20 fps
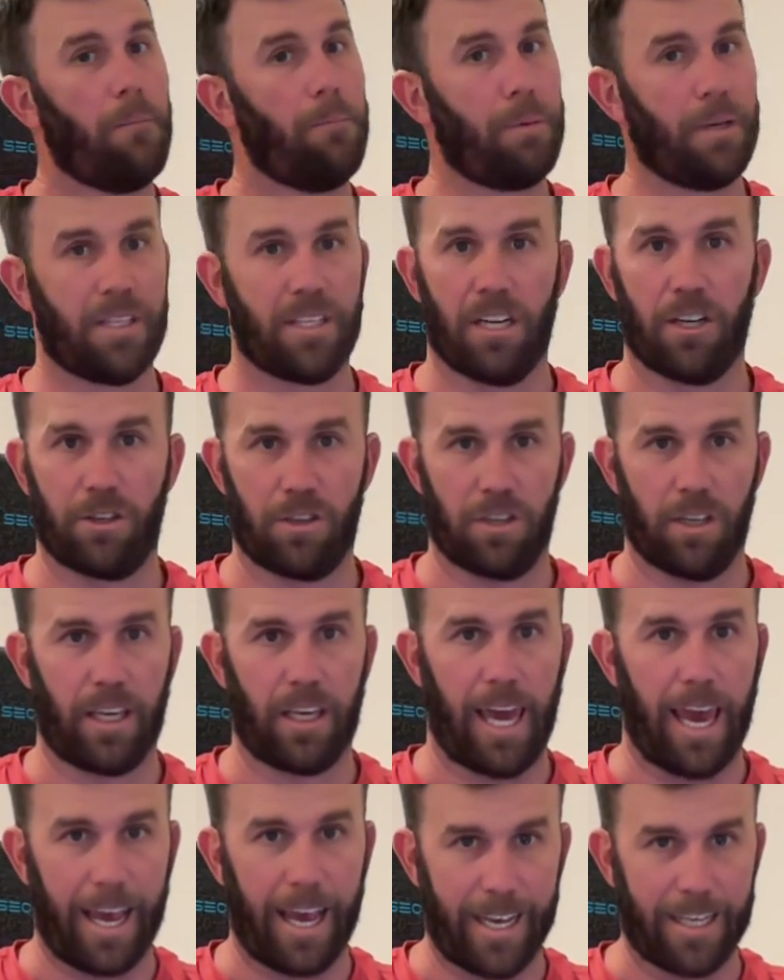potentially
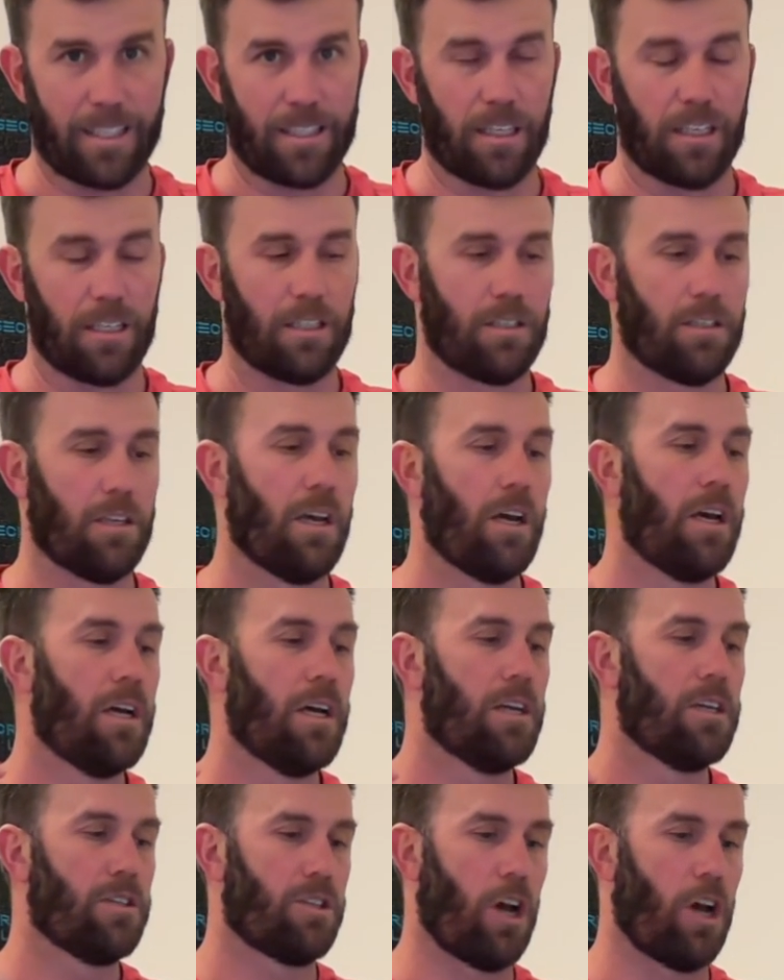cases.
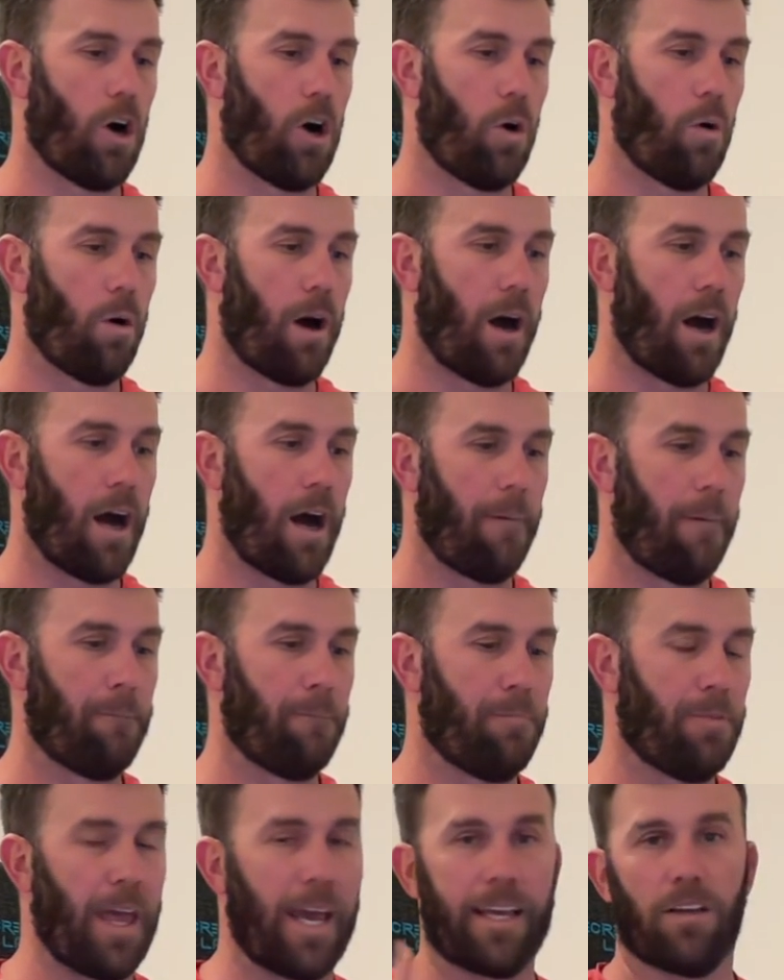So uh,
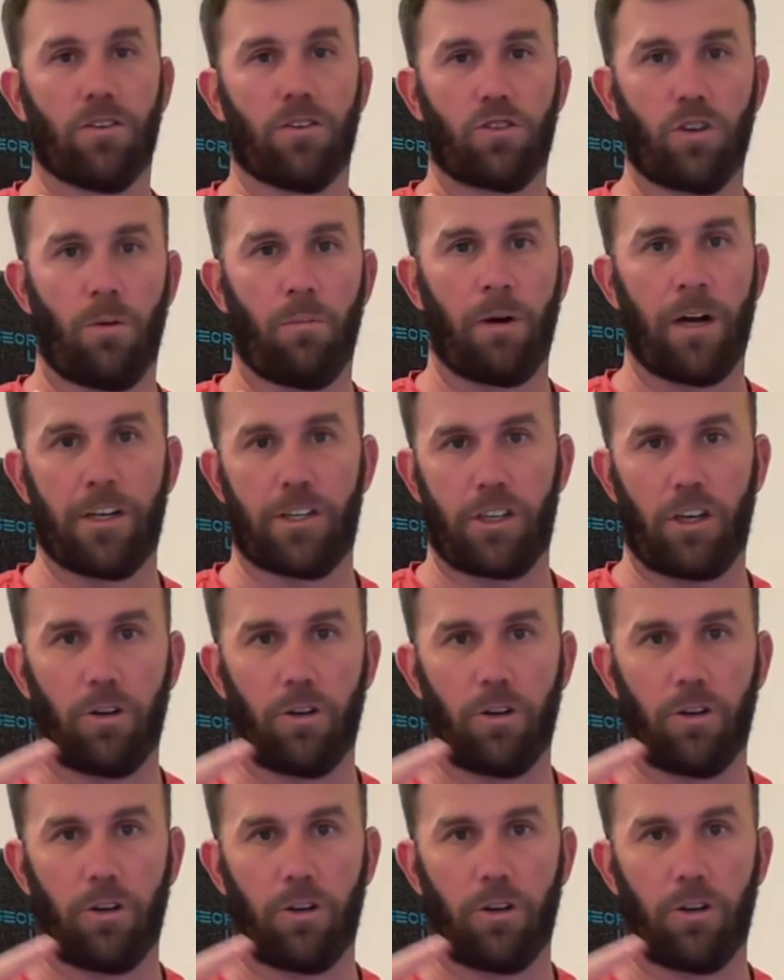thank you so much.